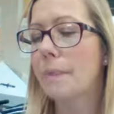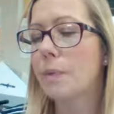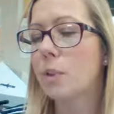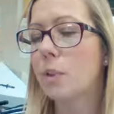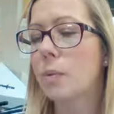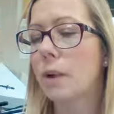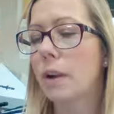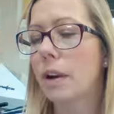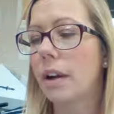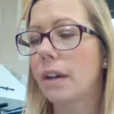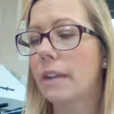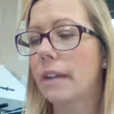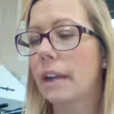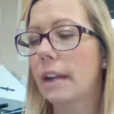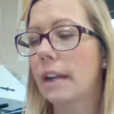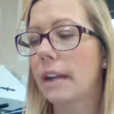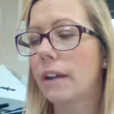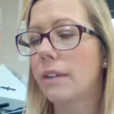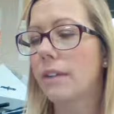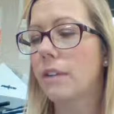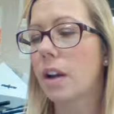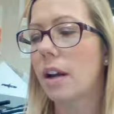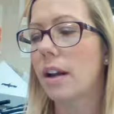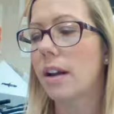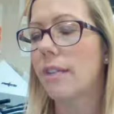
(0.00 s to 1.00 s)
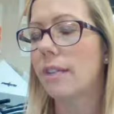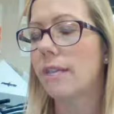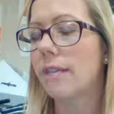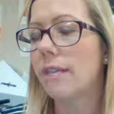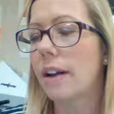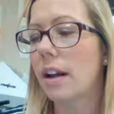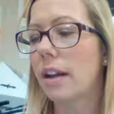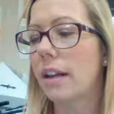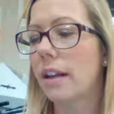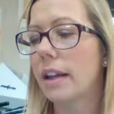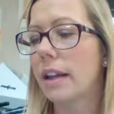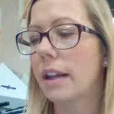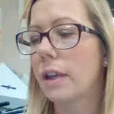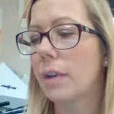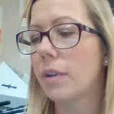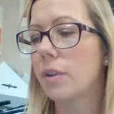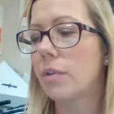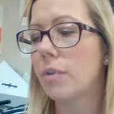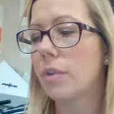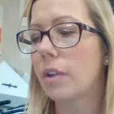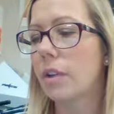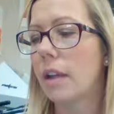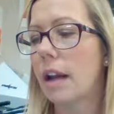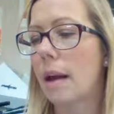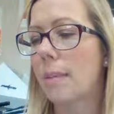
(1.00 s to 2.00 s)
Swearing, negative talk, and foul
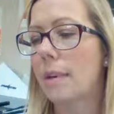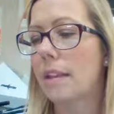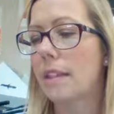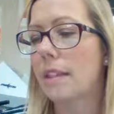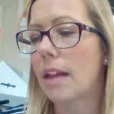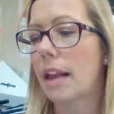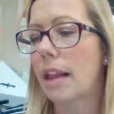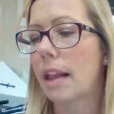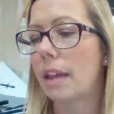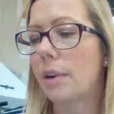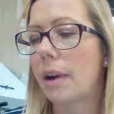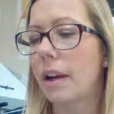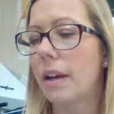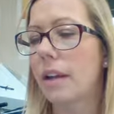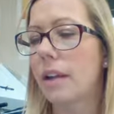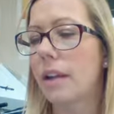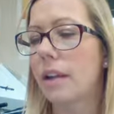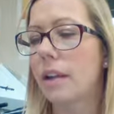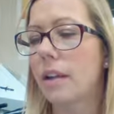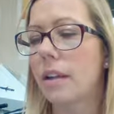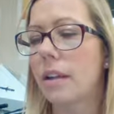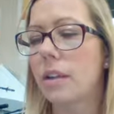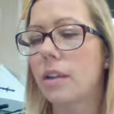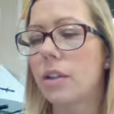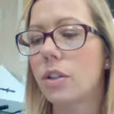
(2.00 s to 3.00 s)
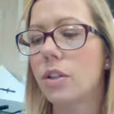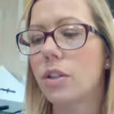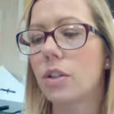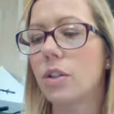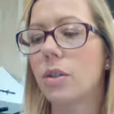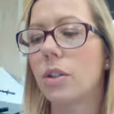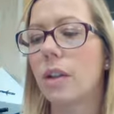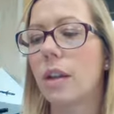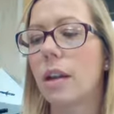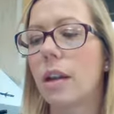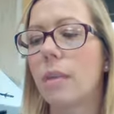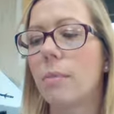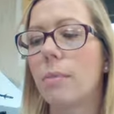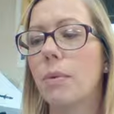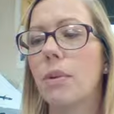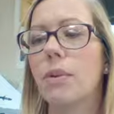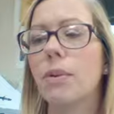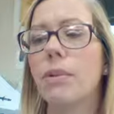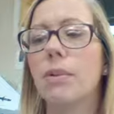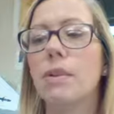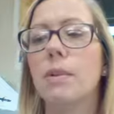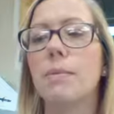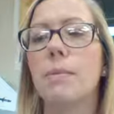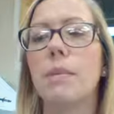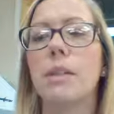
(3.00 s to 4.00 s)
language will not be tolerated. Student
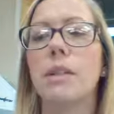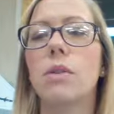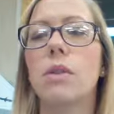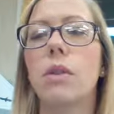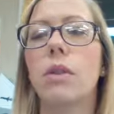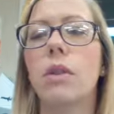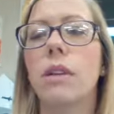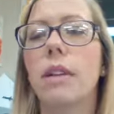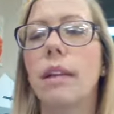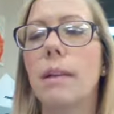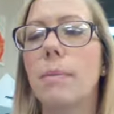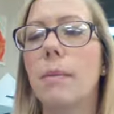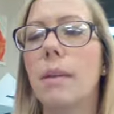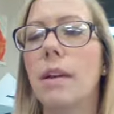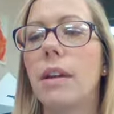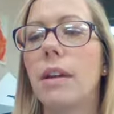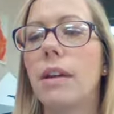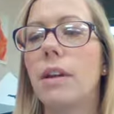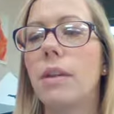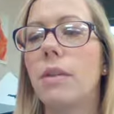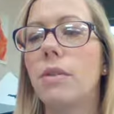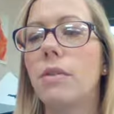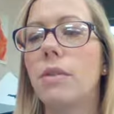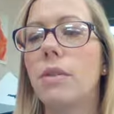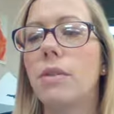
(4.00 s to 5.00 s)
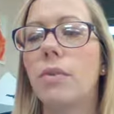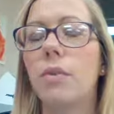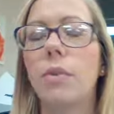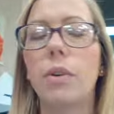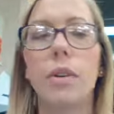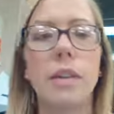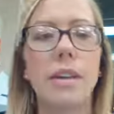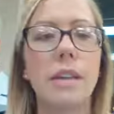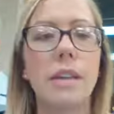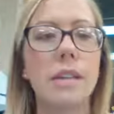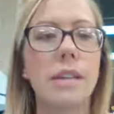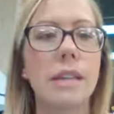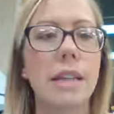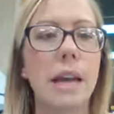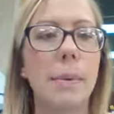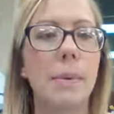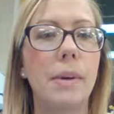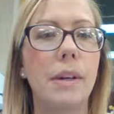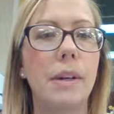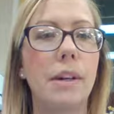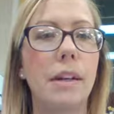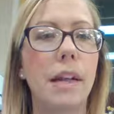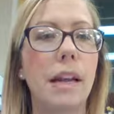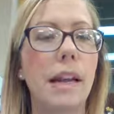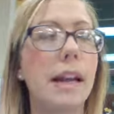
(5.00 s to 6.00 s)
computers must only be used for the
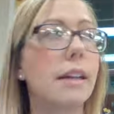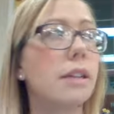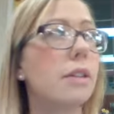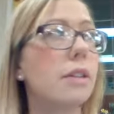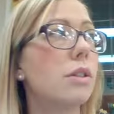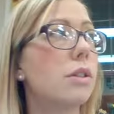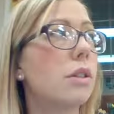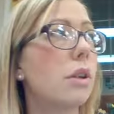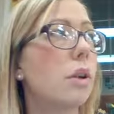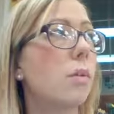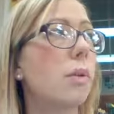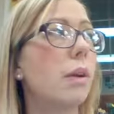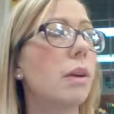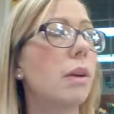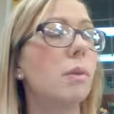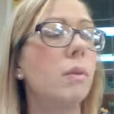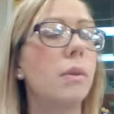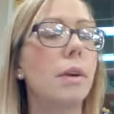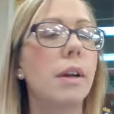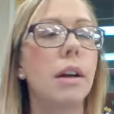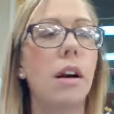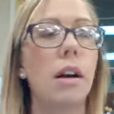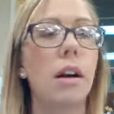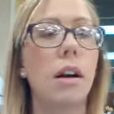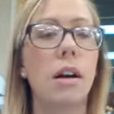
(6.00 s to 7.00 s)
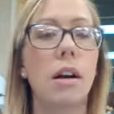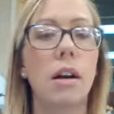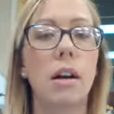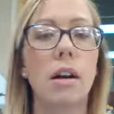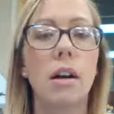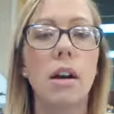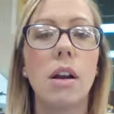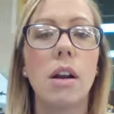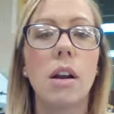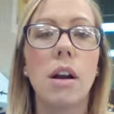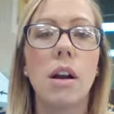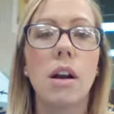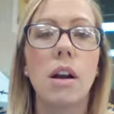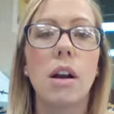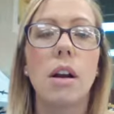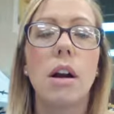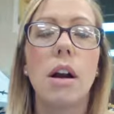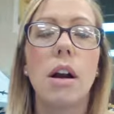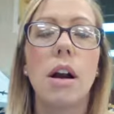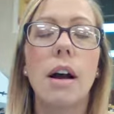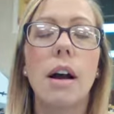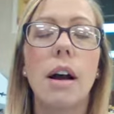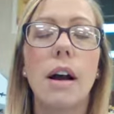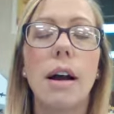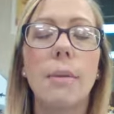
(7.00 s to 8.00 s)
assignment at hand. So when we are
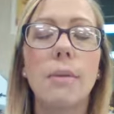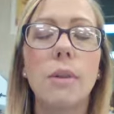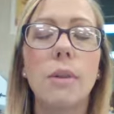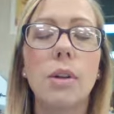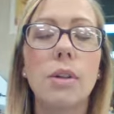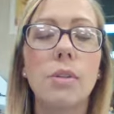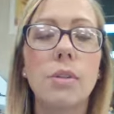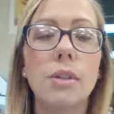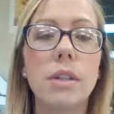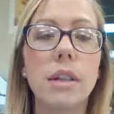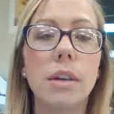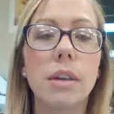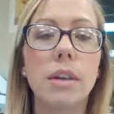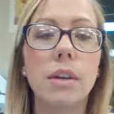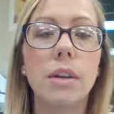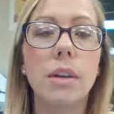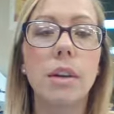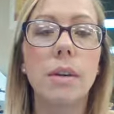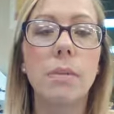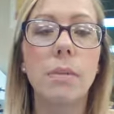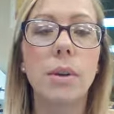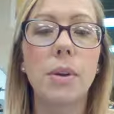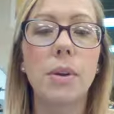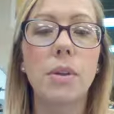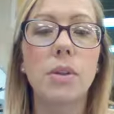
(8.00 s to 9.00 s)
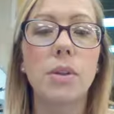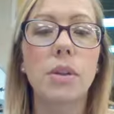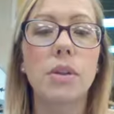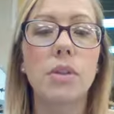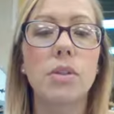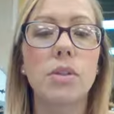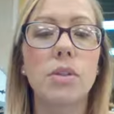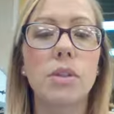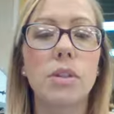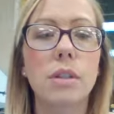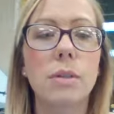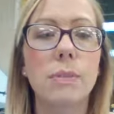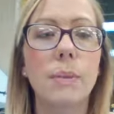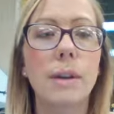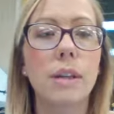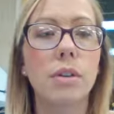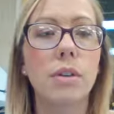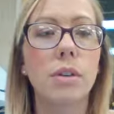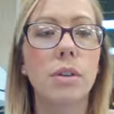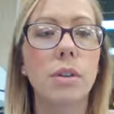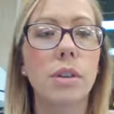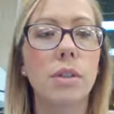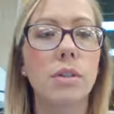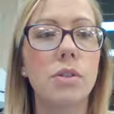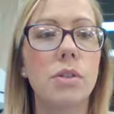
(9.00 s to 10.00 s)
using your computers, just make
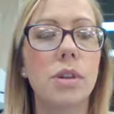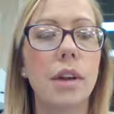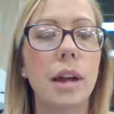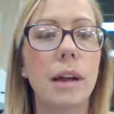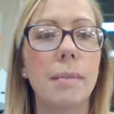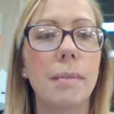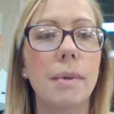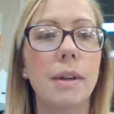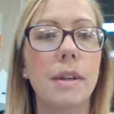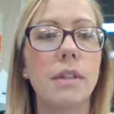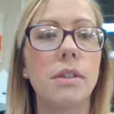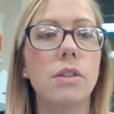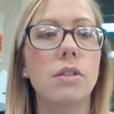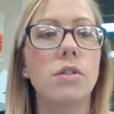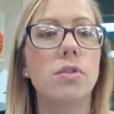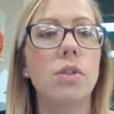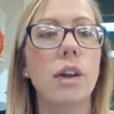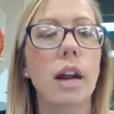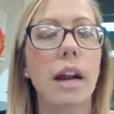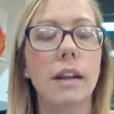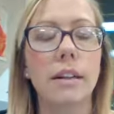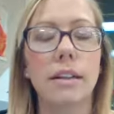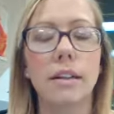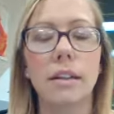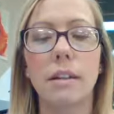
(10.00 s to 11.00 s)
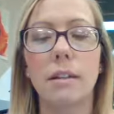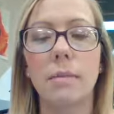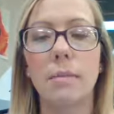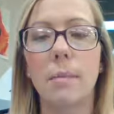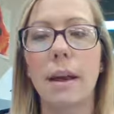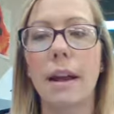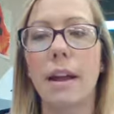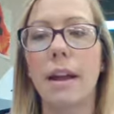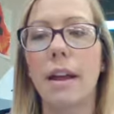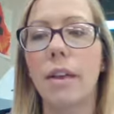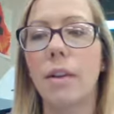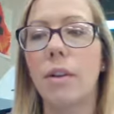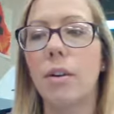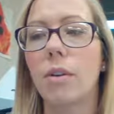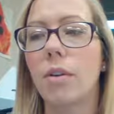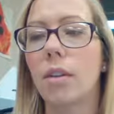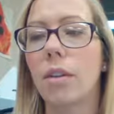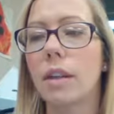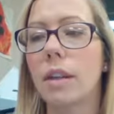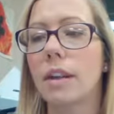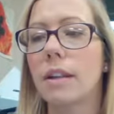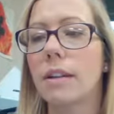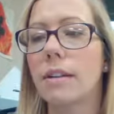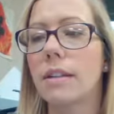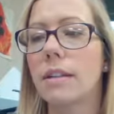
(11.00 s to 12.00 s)
sure that you're not being distracted by other
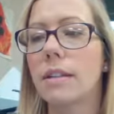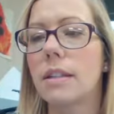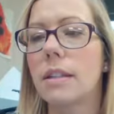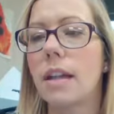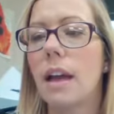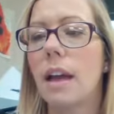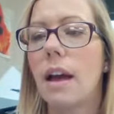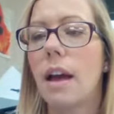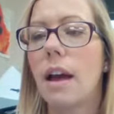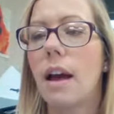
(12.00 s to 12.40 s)
things.